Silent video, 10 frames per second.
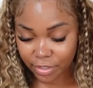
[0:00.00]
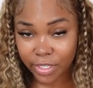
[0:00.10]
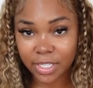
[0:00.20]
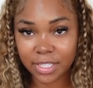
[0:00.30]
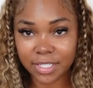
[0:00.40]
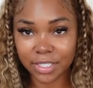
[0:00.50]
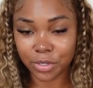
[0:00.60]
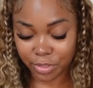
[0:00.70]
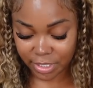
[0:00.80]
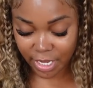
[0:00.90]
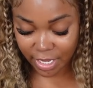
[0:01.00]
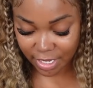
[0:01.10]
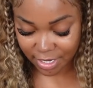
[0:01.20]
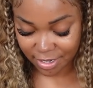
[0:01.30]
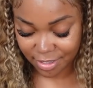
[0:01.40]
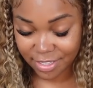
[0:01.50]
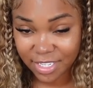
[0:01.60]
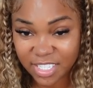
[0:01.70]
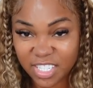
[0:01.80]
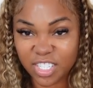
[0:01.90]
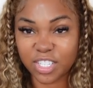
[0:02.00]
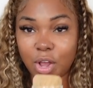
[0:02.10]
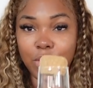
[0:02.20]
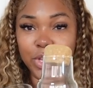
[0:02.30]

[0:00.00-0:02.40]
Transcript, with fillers: look at this little set. This is so